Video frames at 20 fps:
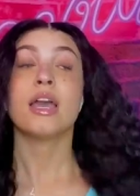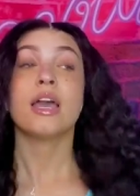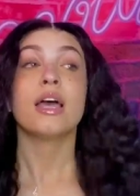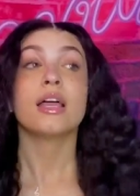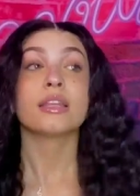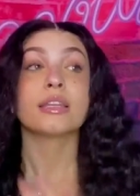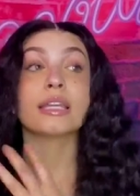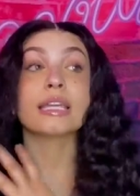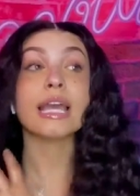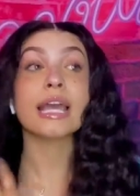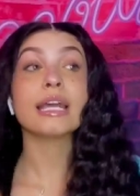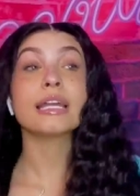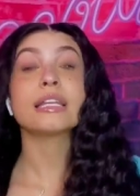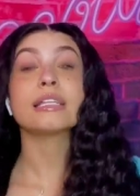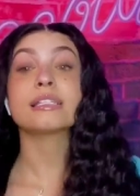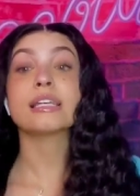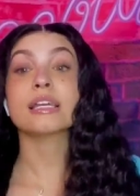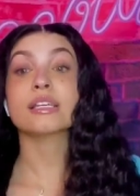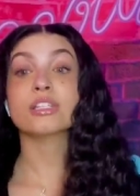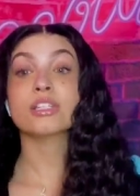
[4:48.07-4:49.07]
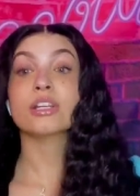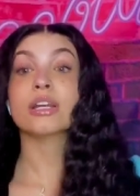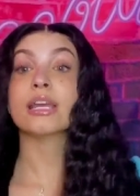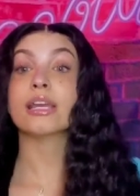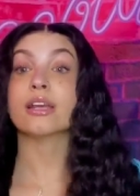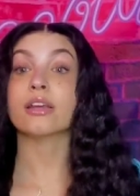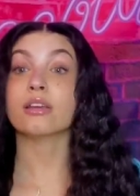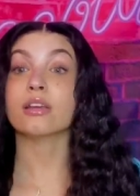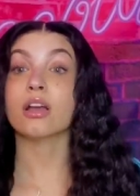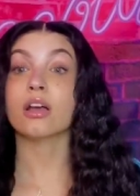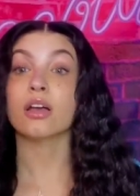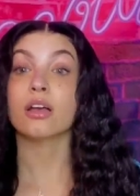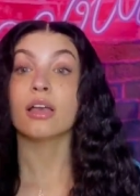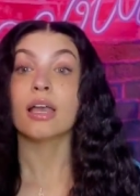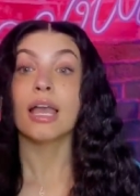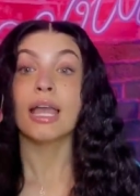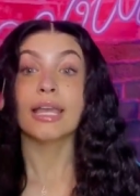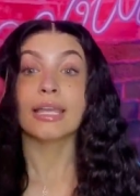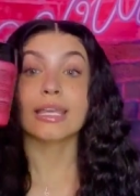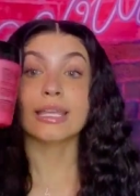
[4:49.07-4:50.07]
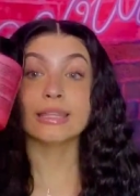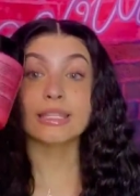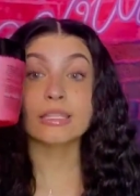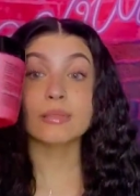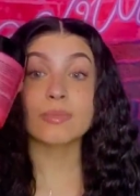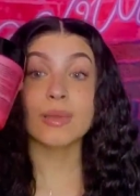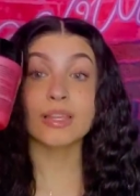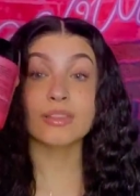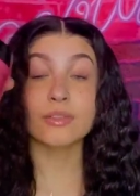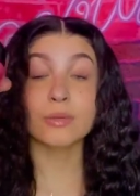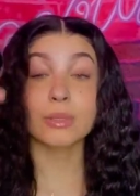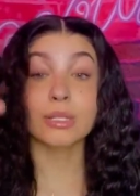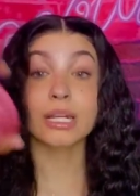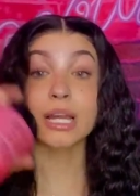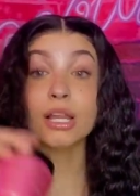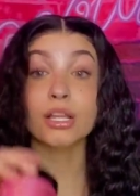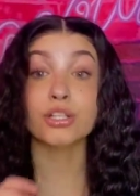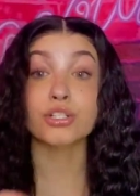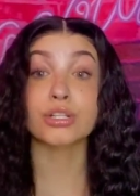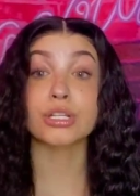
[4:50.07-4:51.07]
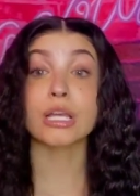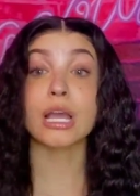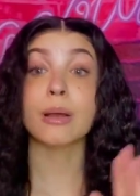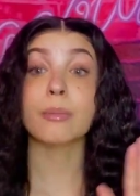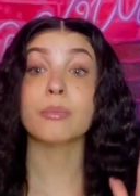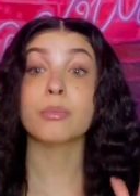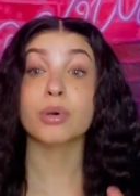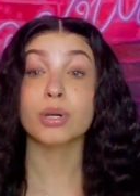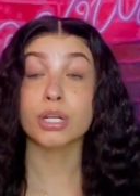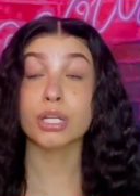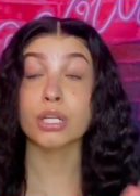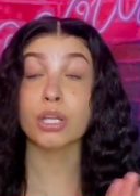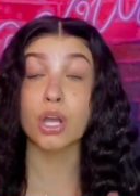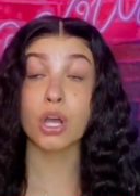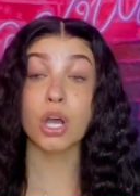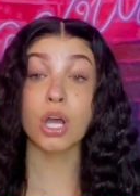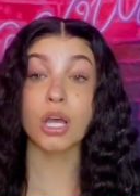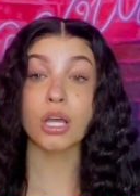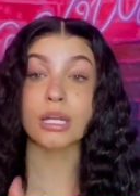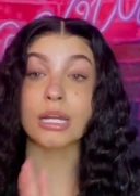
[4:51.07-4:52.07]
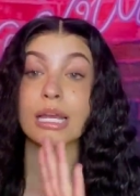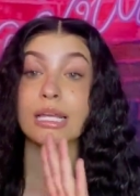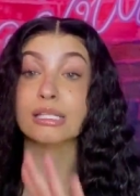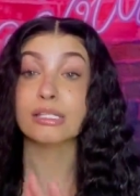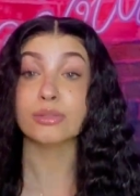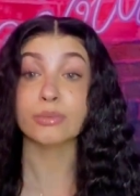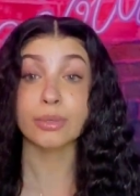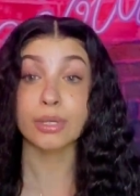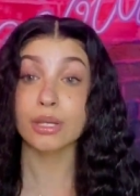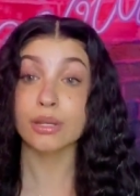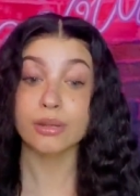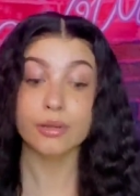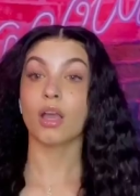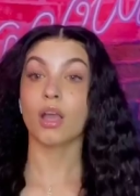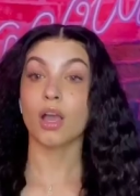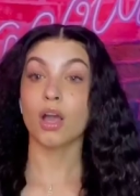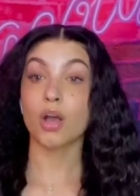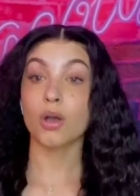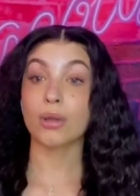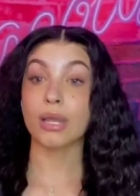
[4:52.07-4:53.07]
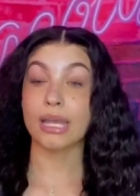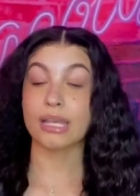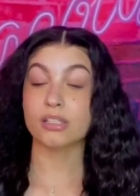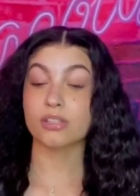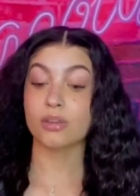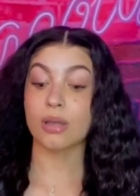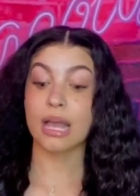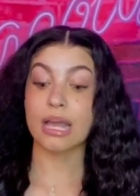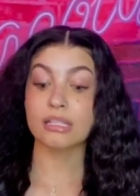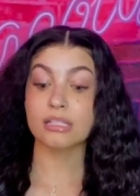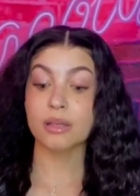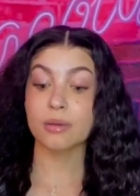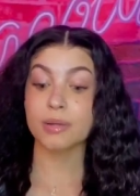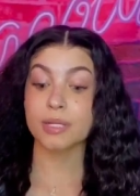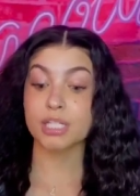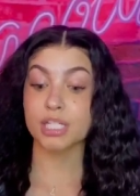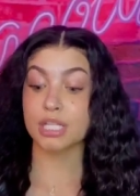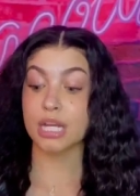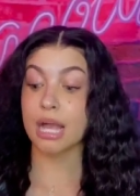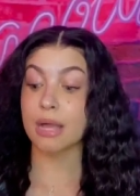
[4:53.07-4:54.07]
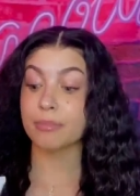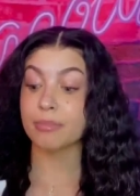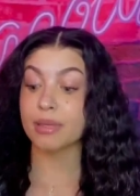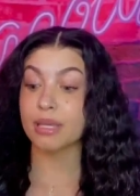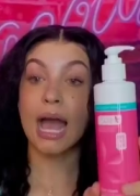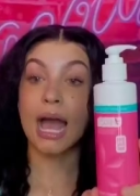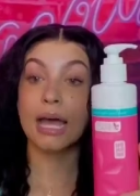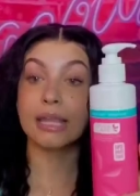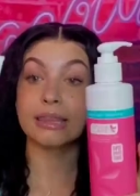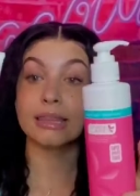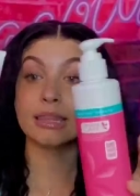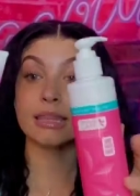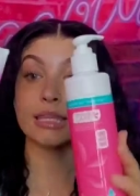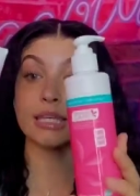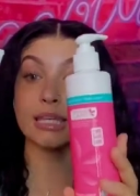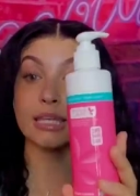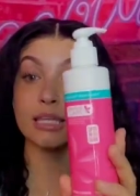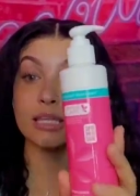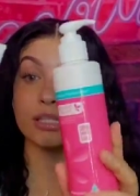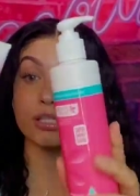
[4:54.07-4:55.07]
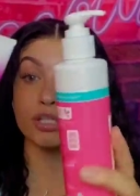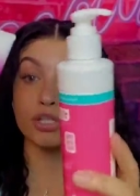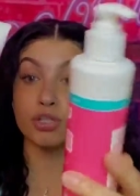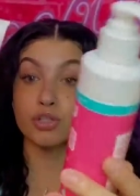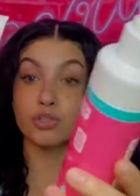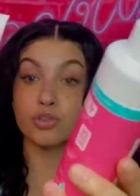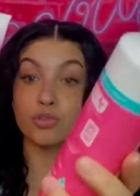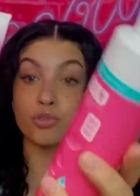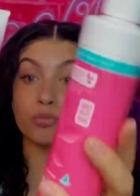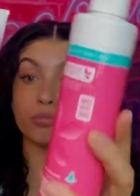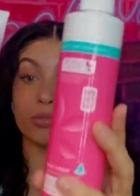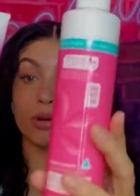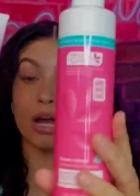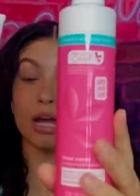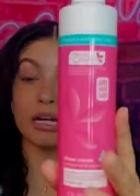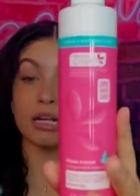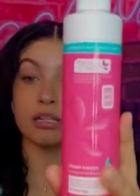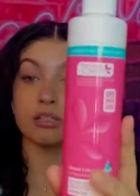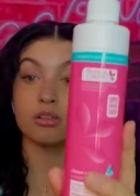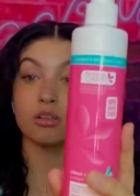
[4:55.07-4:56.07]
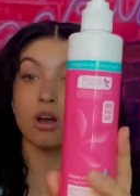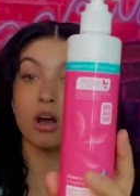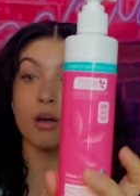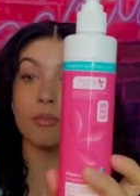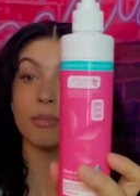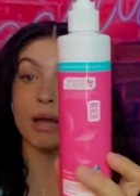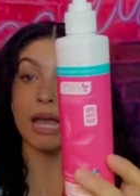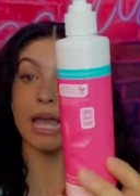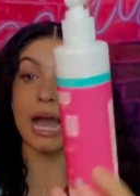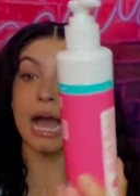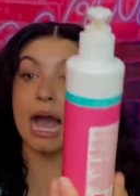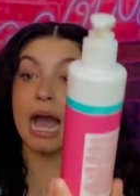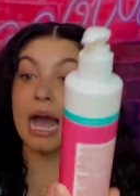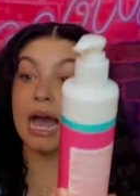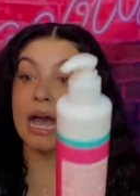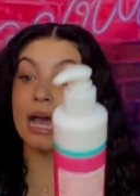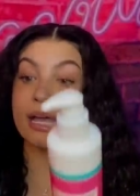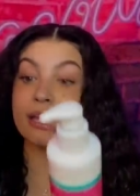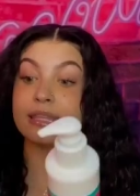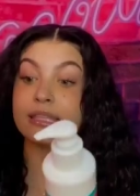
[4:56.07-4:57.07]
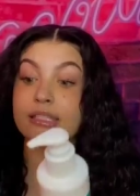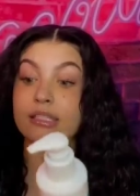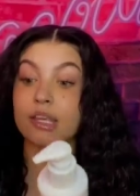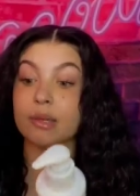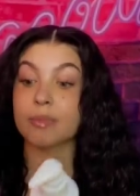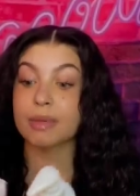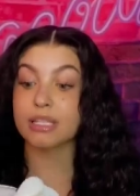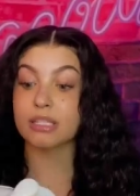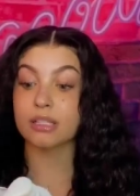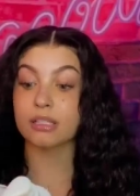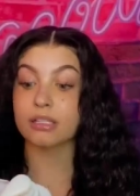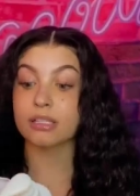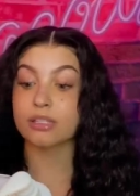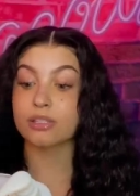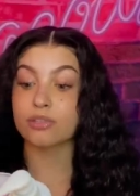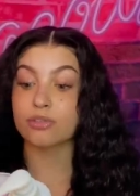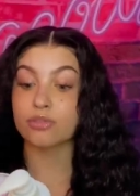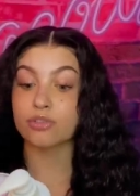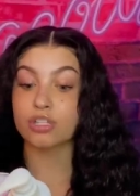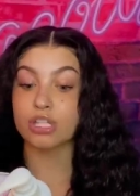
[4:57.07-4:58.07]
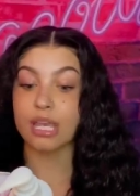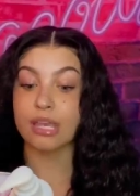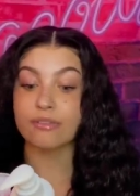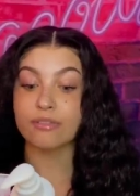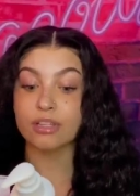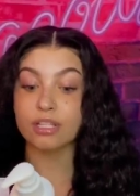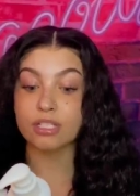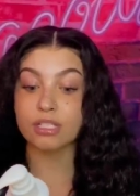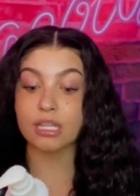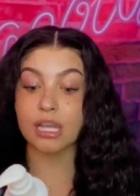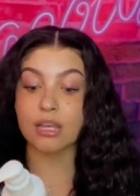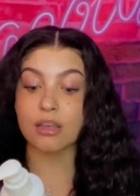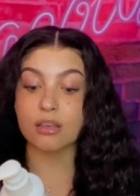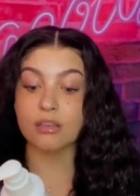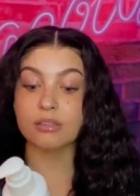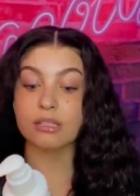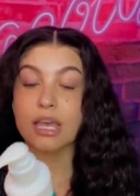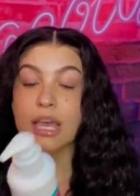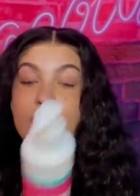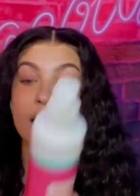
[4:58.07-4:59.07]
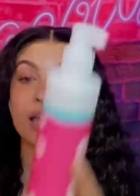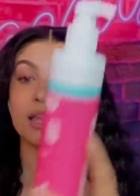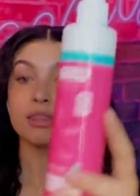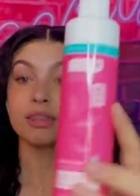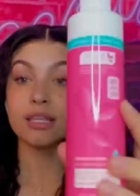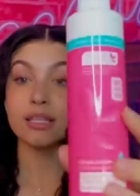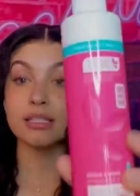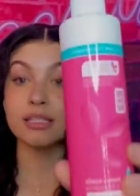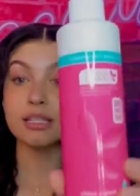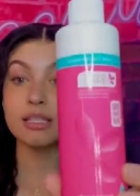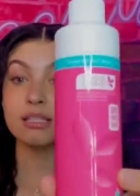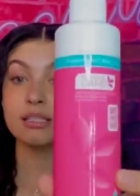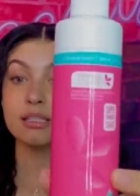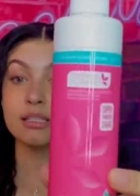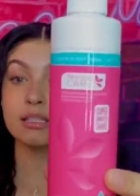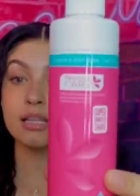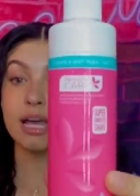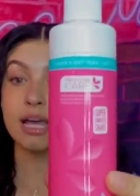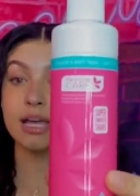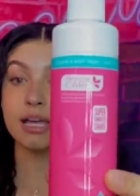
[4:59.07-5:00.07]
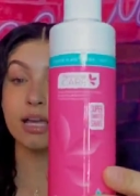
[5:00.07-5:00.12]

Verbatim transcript: Like any texture hair, y'all. Get this mask from the Dollar Tree. I'm putting y'all on, I swear. Okay, so as I was shopping, these two products caught my eye. These are basically two shaving gels. This is like